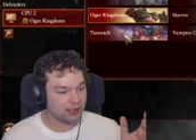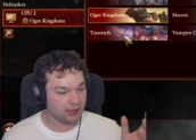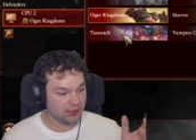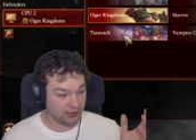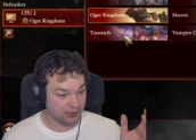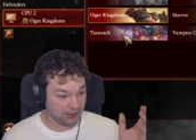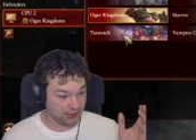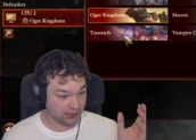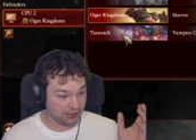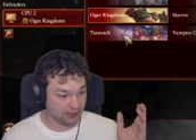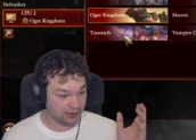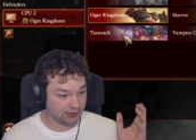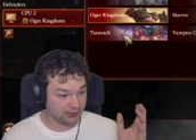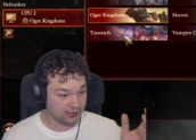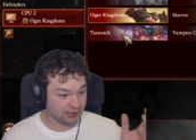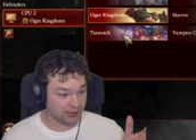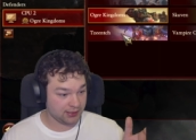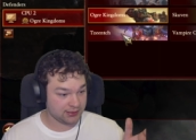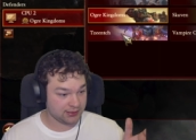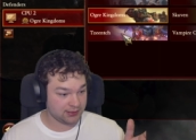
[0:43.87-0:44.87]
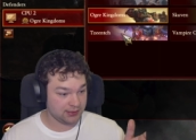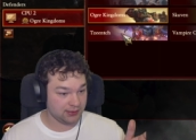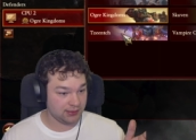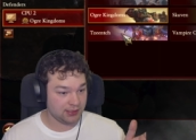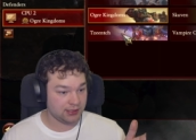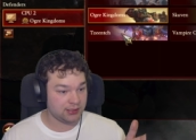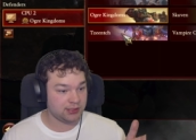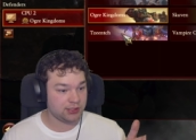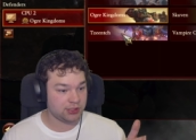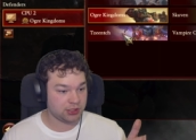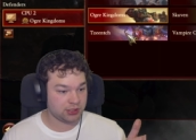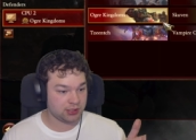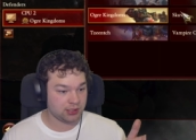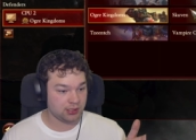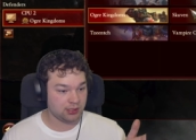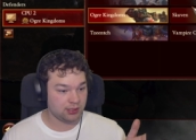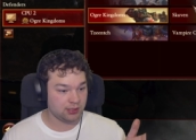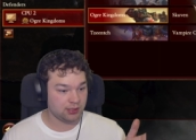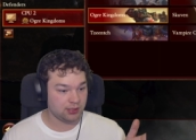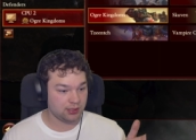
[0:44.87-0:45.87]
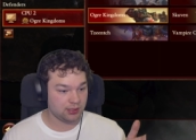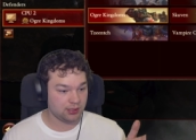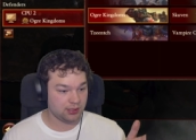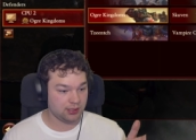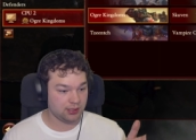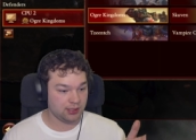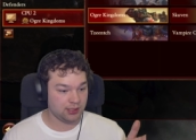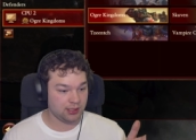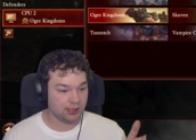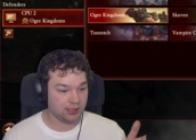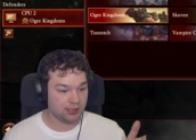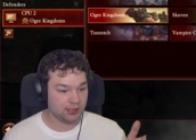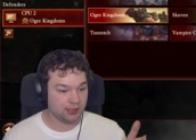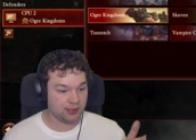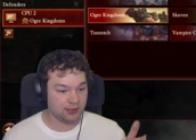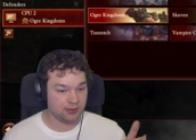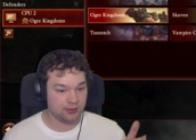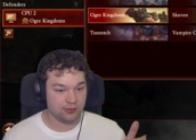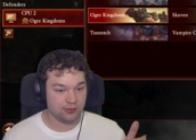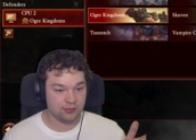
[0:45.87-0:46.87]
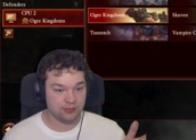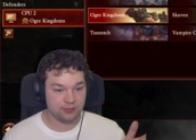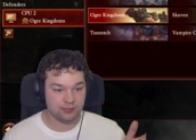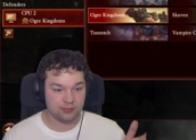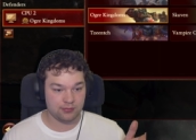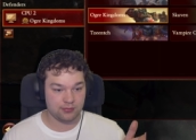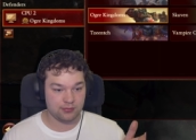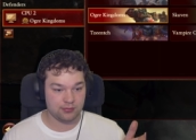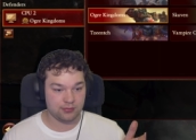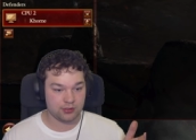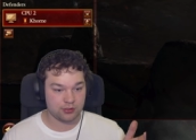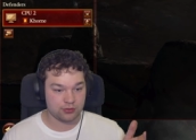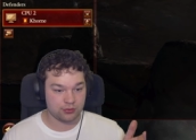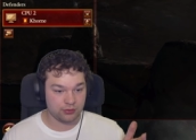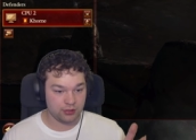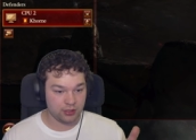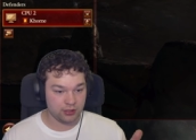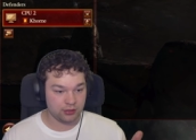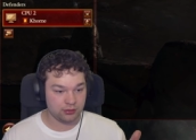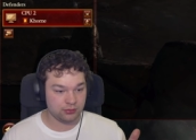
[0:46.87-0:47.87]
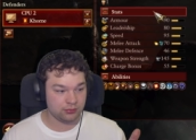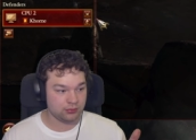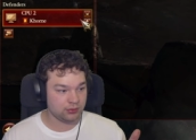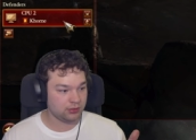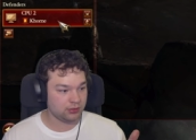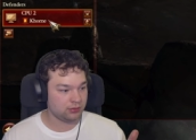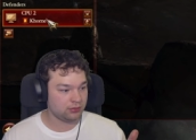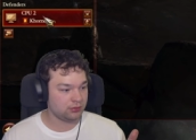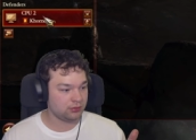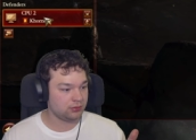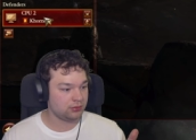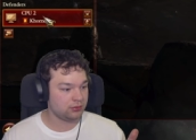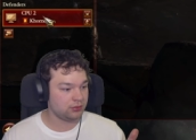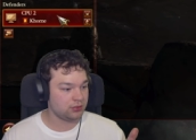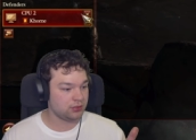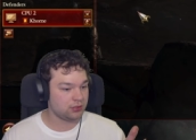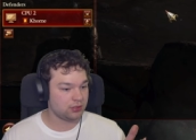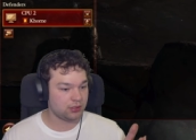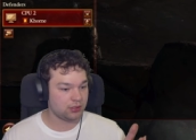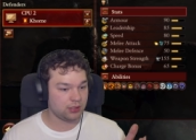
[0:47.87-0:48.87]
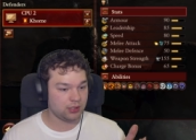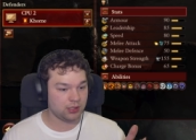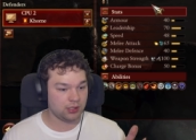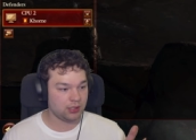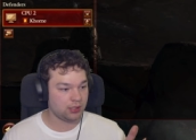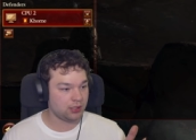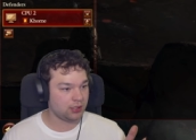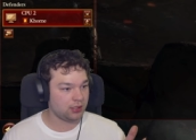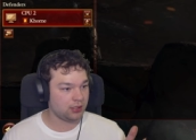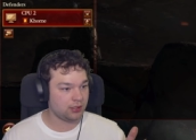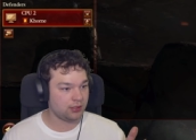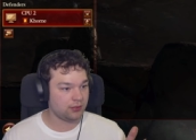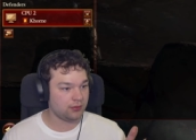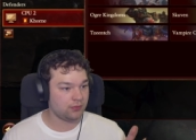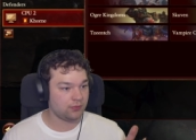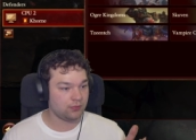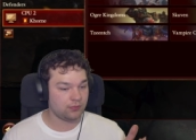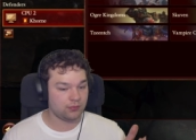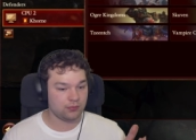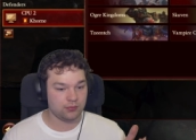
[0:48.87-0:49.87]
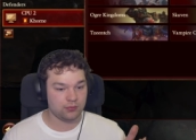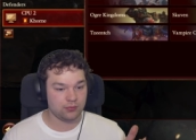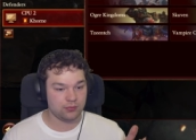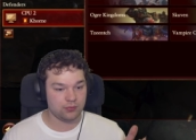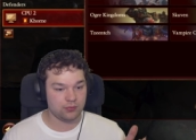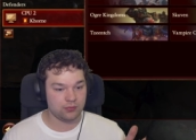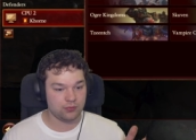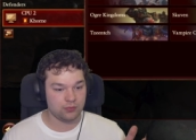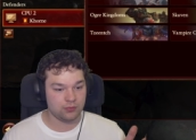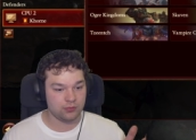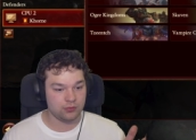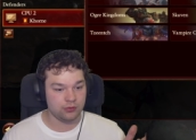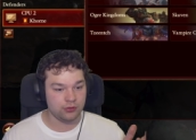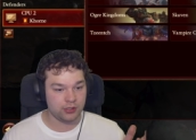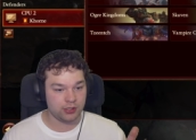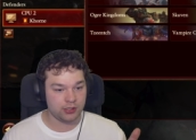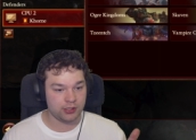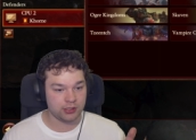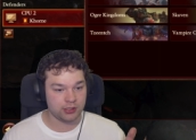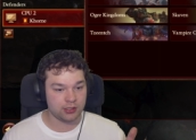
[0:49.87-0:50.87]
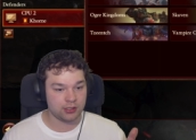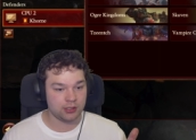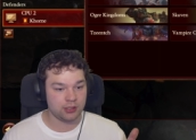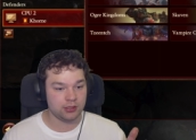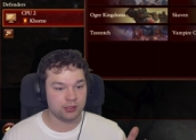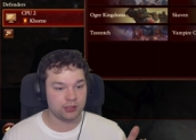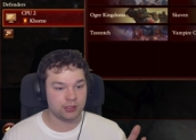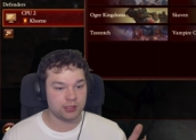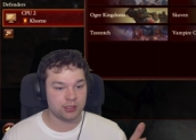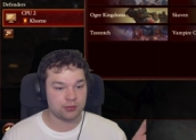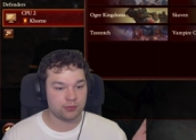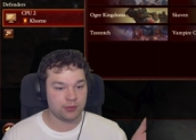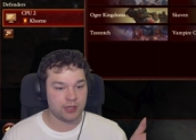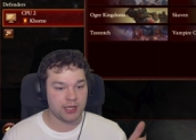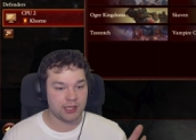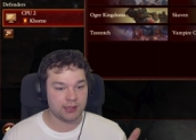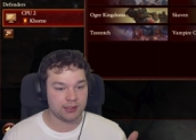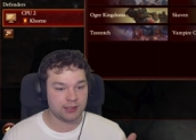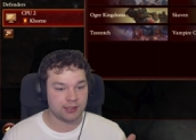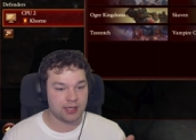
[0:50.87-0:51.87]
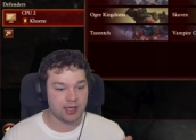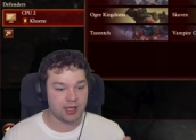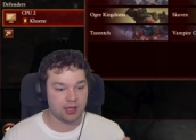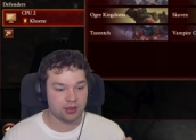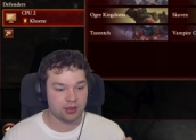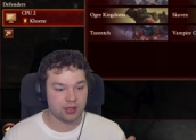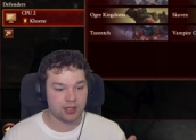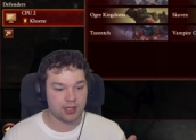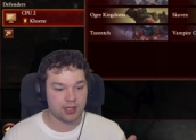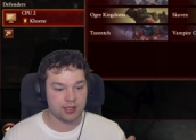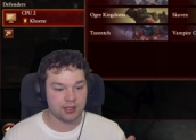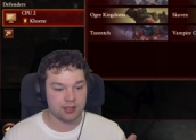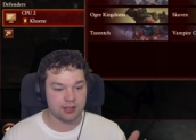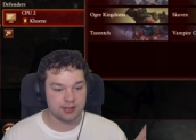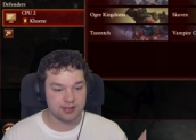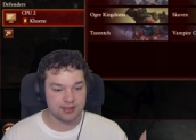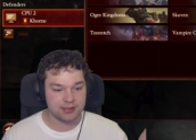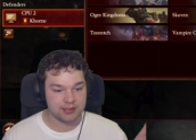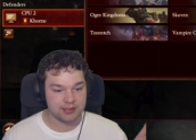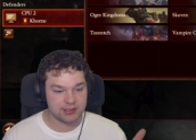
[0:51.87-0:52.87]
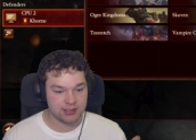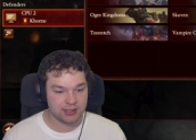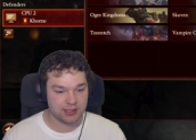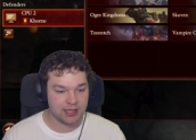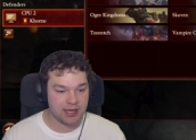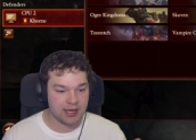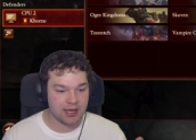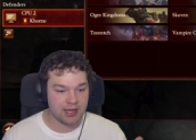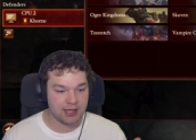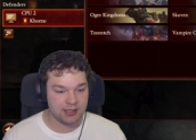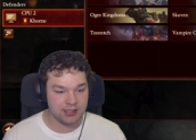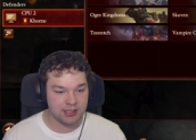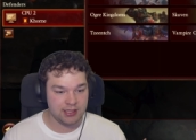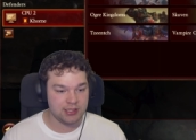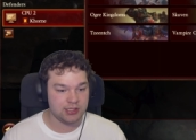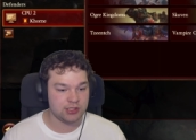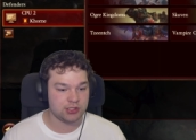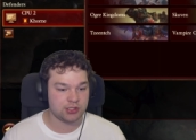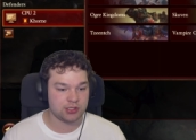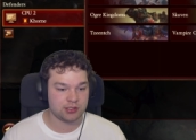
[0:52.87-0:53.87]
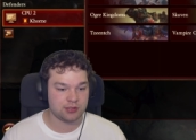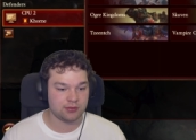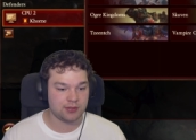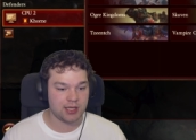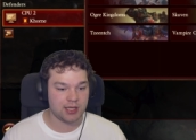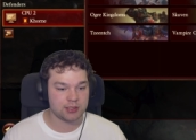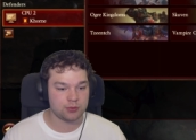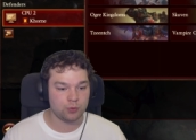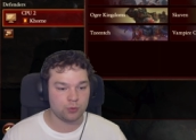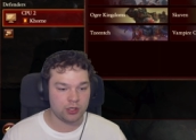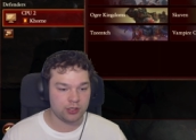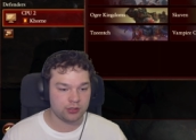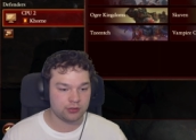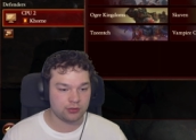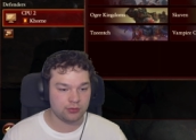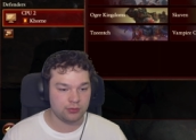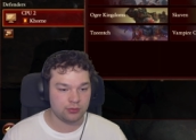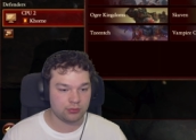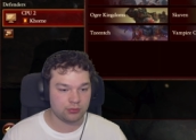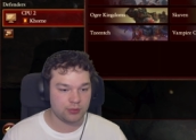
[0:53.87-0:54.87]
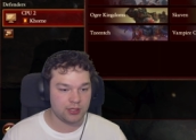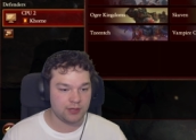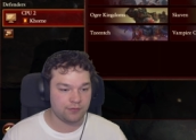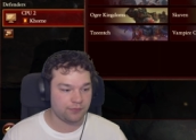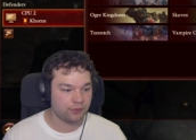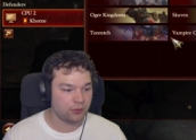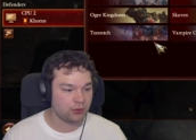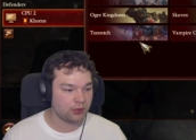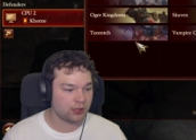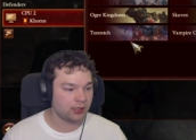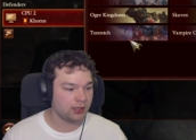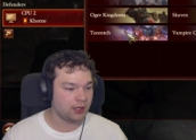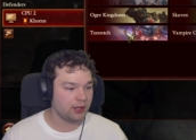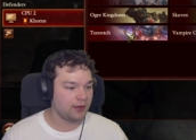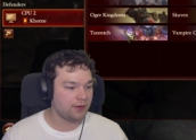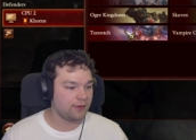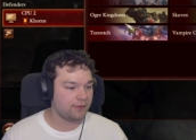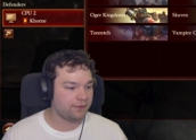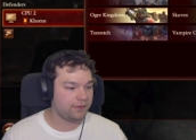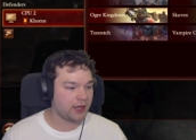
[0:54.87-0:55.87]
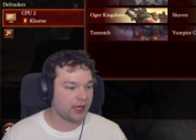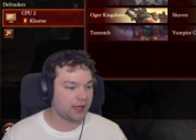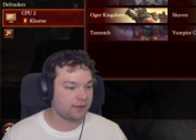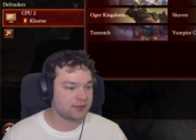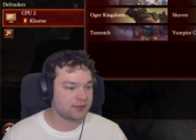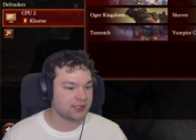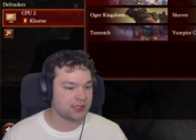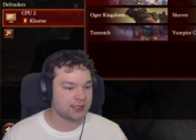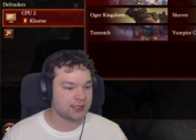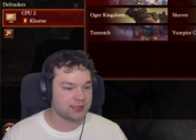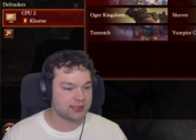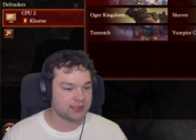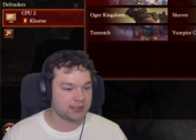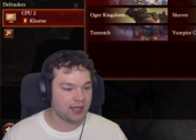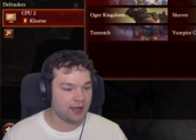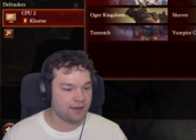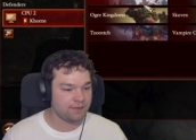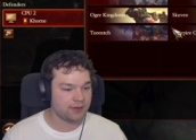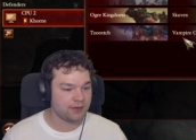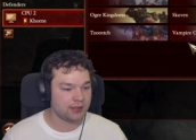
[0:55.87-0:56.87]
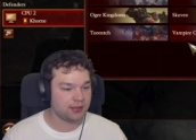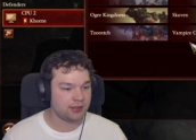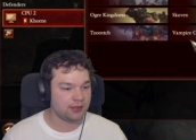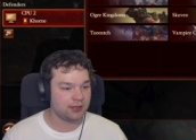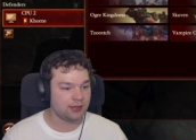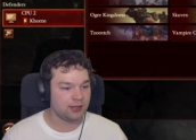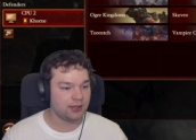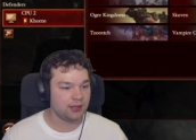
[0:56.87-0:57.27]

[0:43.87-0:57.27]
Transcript: uh, Tixenich, uh, Khorne, uh, Nurgle, Grand Cathay, Slaanesh. So that's one, two, three, four, five, six, seven.